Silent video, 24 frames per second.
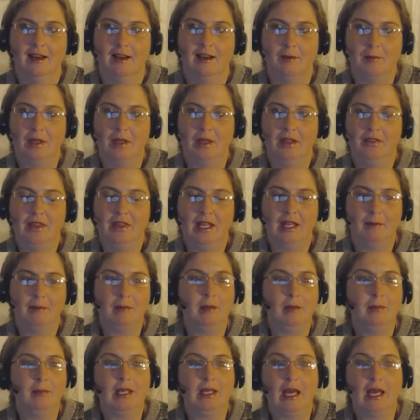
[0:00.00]
that
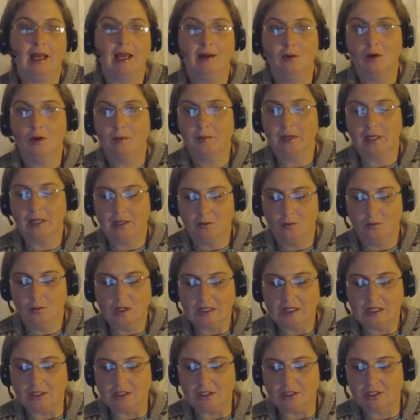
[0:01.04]
maybe I normally
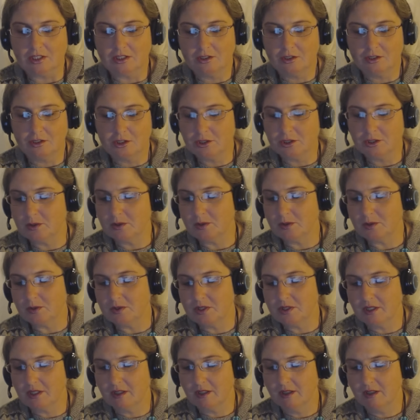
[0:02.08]
wouldn't
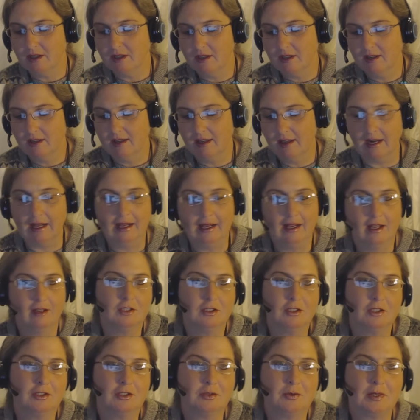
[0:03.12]
choose. And I
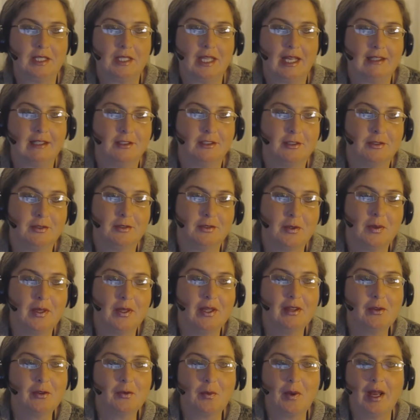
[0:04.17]
have issues with that too.
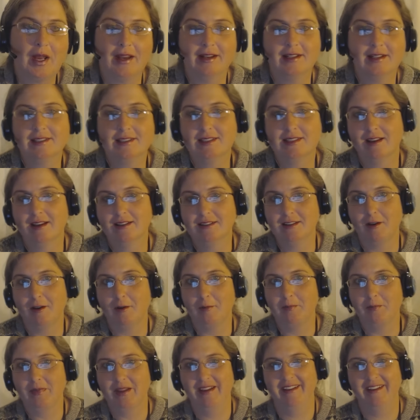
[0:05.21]
So either way, it's a heads
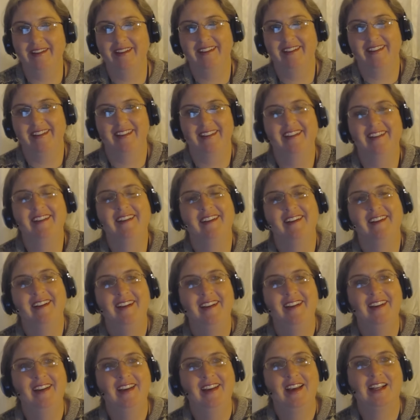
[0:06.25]
up.
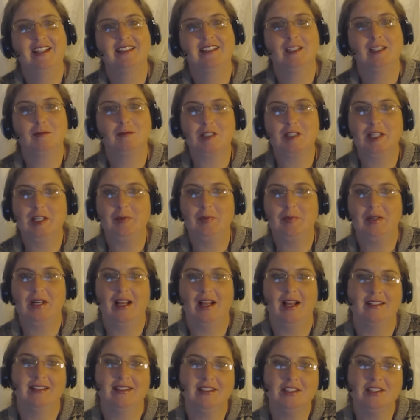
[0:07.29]
Heads up to keep